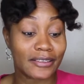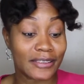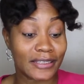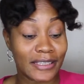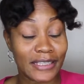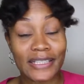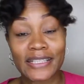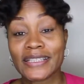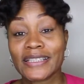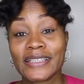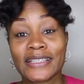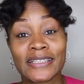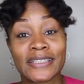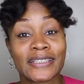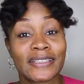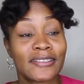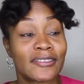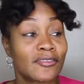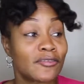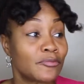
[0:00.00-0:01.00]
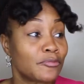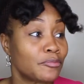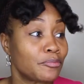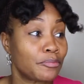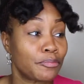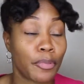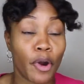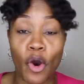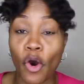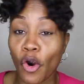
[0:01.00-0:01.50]
this
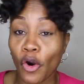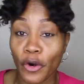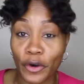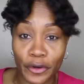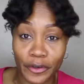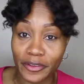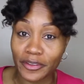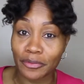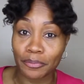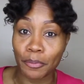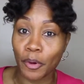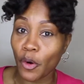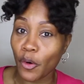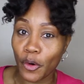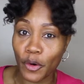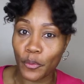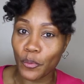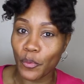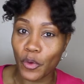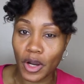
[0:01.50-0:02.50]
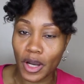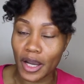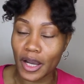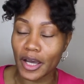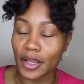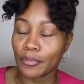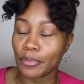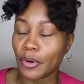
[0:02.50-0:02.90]
part 1.